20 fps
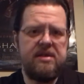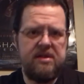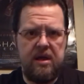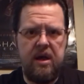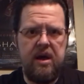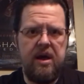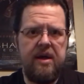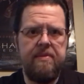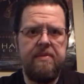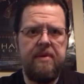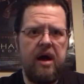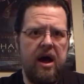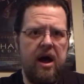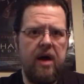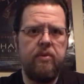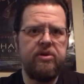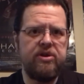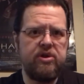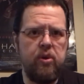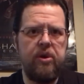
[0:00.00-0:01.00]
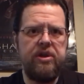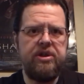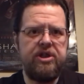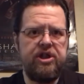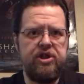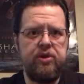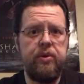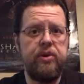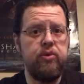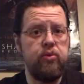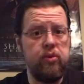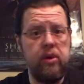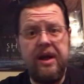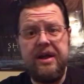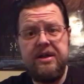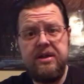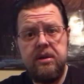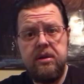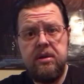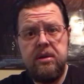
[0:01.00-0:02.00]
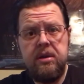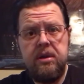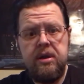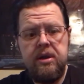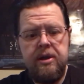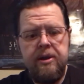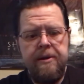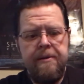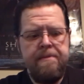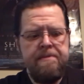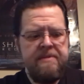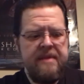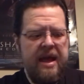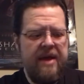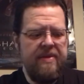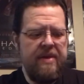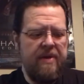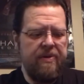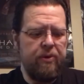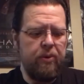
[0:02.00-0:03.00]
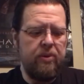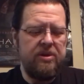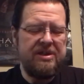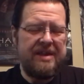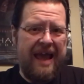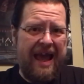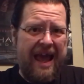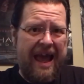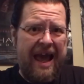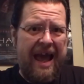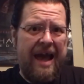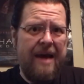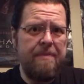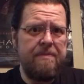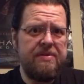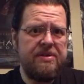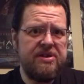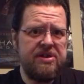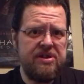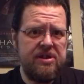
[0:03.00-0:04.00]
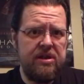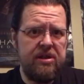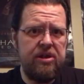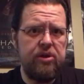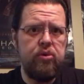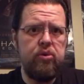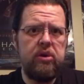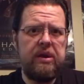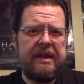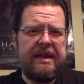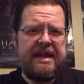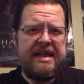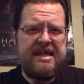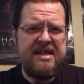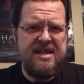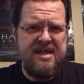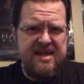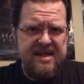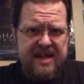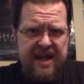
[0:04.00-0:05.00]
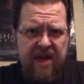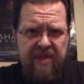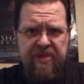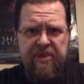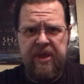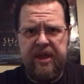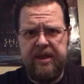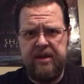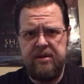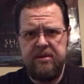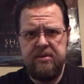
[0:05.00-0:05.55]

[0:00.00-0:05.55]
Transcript: time I was going to do it right, and that there was absolutely nothing